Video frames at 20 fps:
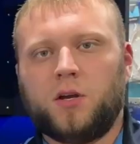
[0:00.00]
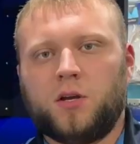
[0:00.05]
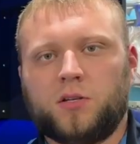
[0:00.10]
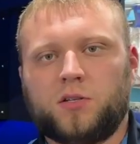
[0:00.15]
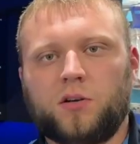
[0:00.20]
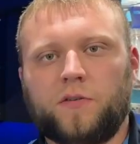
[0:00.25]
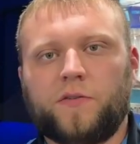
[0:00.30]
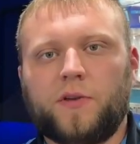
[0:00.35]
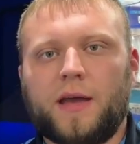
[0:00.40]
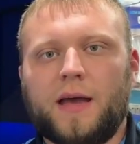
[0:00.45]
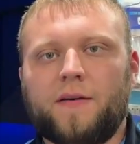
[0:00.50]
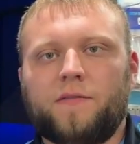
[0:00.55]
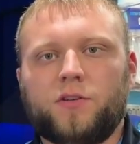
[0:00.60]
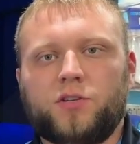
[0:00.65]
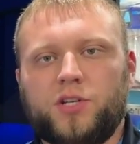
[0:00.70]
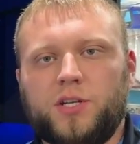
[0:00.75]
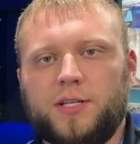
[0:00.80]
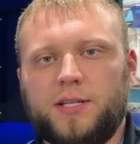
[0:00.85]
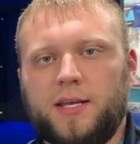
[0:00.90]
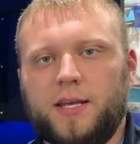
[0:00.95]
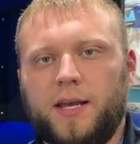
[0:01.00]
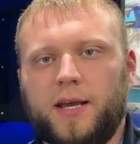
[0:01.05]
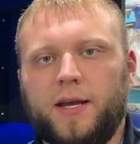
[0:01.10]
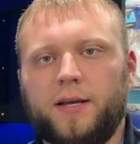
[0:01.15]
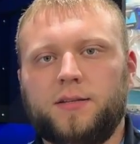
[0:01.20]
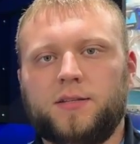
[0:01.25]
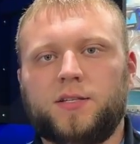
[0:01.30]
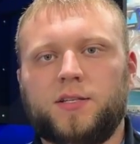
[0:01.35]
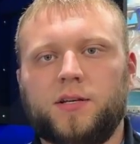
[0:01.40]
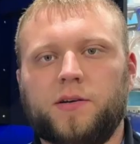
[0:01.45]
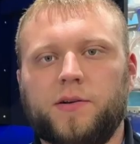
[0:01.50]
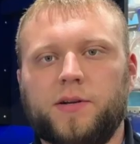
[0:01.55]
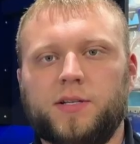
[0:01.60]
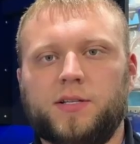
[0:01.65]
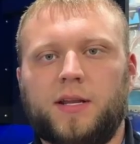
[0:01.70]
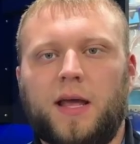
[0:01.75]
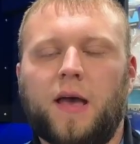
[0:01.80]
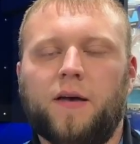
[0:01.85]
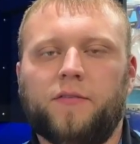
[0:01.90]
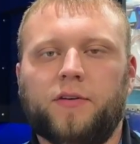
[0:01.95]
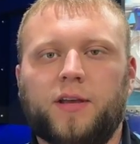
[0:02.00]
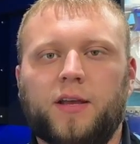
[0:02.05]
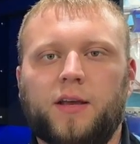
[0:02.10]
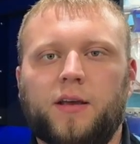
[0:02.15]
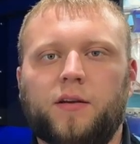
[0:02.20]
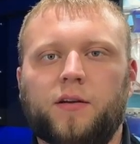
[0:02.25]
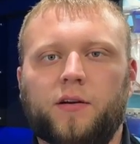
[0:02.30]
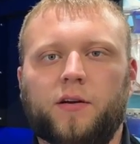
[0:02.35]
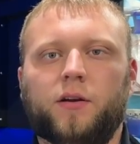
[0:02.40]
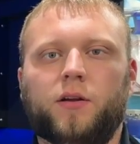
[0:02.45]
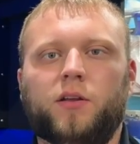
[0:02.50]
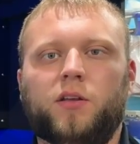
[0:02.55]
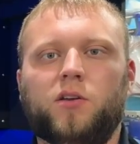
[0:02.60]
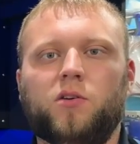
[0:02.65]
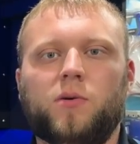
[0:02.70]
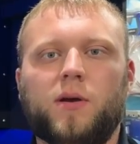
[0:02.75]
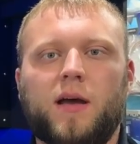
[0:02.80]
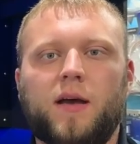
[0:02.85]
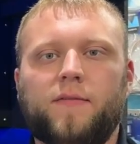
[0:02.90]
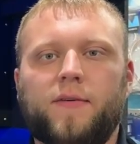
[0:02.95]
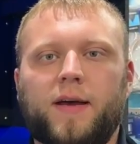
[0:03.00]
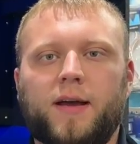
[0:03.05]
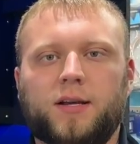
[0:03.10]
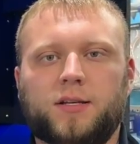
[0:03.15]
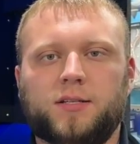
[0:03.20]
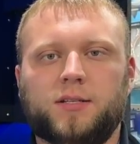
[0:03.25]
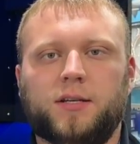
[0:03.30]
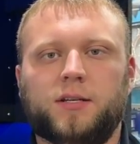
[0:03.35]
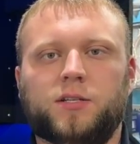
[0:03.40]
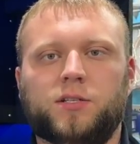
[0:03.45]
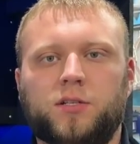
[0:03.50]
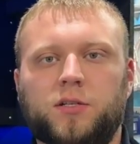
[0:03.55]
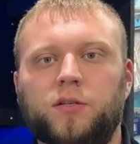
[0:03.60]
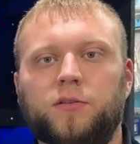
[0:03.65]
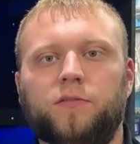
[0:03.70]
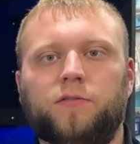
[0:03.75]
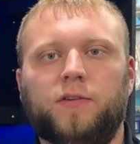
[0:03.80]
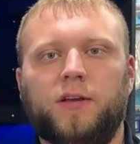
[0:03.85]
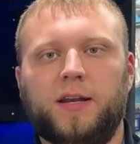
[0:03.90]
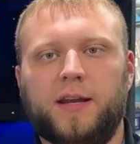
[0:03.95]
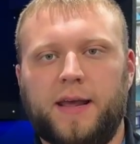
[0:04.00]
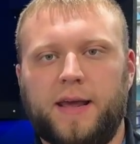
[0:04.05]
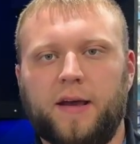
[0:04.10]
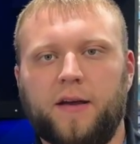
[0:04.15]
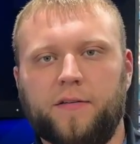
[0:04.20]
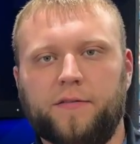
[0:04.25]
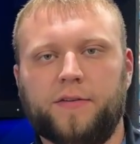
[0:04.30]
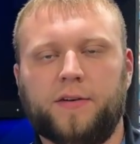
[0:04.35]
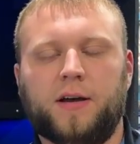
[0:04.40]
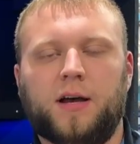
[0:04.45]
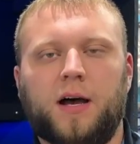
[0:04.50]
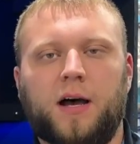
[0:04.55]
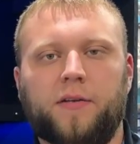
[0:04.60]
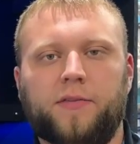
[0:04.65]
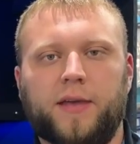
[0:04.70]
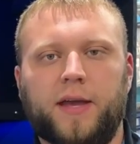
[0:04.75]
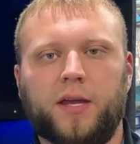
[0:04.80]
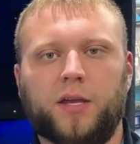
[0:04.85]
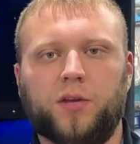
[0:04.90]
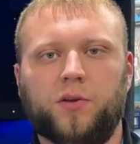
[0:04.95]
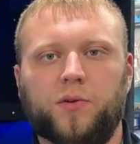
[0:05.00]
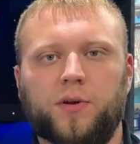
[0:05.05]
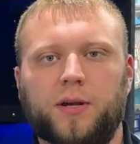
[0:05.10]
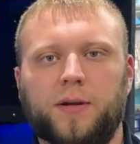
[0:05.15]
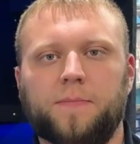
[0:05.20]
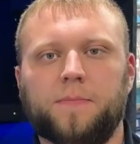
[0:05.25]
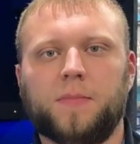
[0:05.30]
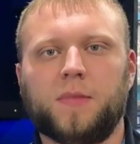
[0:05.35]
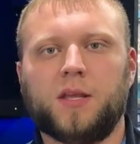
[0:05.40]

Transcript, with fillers: So if you have a G T N series navigator, you have access to V NAV on that unit.